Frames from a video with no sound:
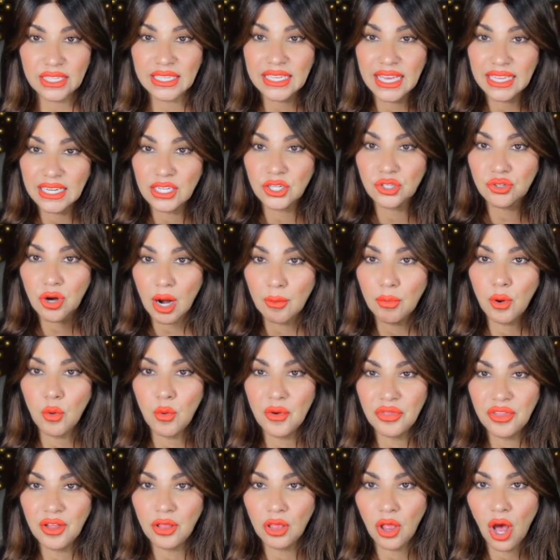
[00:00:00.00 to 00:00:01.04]
to get in trouble
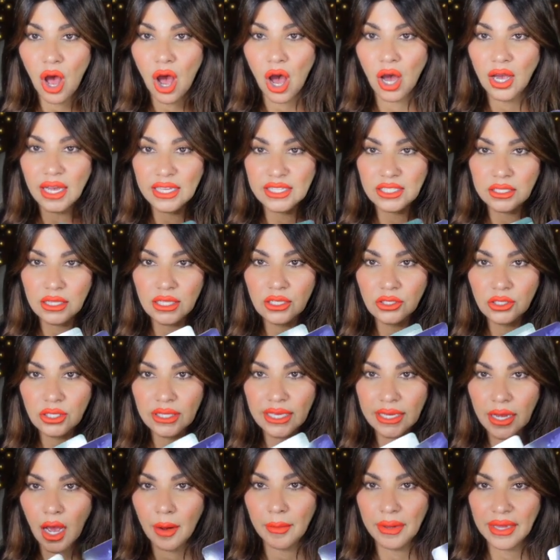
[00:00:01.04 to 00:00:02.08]
with the law. It's
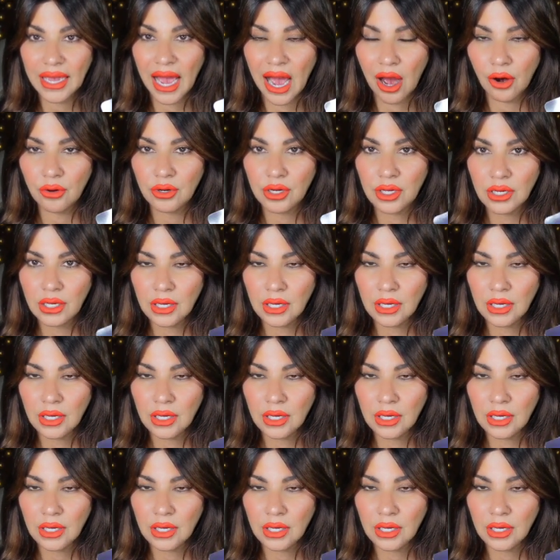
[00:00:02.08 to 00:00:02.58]
literally coming out.